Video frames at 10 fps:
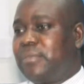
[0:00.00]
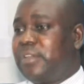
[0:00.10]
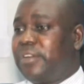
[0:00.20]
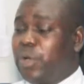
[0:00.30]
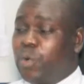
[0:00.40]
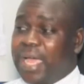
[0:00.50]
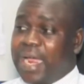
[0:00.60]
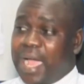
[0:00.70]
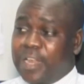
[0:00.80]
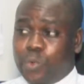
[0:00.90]
regular
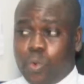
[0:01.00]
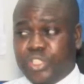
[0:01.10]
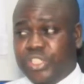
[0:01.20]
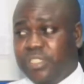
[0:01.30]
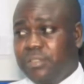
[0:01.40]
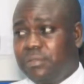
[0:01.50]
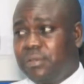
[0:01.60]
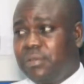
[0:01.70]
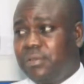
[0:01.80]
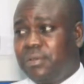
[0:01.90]
hand washing,
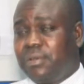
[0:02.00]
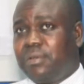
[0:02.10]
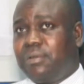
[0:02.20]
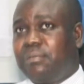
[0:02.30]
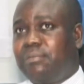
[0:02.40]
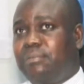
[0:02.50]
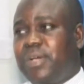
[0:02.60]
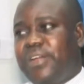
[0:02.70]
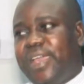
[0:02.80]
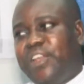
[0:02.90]

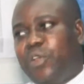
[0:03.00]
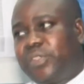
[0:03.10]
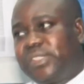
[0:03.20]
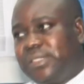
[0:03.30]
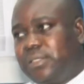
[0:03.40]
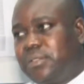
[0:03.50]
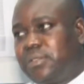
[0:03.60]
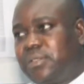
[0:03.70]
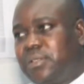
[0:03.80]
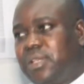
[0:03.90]
barrier nursing.
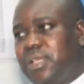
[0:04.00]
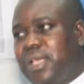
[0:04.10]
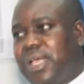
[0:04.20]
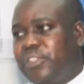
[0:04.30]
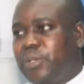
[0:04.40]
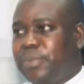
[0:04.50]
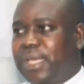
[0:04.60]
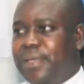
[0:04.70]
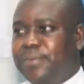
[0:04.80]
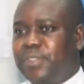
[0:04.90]
And
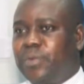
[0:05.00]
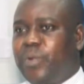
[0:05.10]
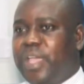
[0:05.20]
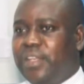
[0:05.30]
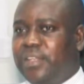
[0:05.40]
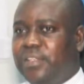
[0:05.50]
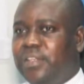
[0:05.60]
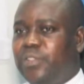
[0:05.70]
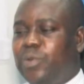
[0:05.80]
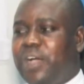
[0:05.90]
sometimes when
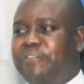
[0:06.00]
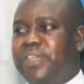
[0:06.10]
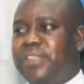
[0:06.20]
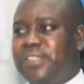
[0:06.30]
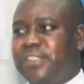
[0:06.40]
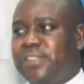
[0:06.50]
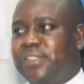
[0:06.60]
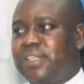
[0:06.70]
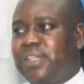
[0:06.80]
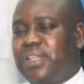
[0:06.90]
you have cases
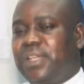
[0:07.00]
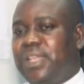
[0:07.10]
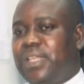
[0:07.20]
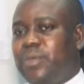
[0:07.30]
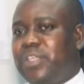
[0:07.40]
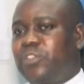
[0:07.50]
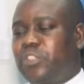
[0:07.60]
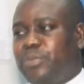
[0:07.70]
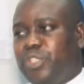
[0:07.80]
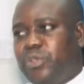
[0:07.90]
that you are
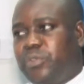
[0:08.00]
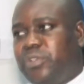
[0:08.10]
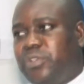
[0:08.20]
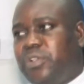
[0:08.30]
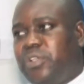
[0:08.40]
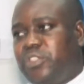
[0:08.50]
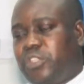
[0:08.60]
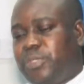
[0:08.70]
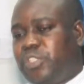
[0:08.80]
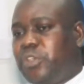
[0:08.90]
suspicious
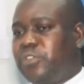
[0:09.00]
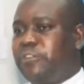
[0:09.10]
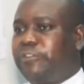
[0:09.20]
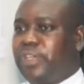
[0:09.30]
of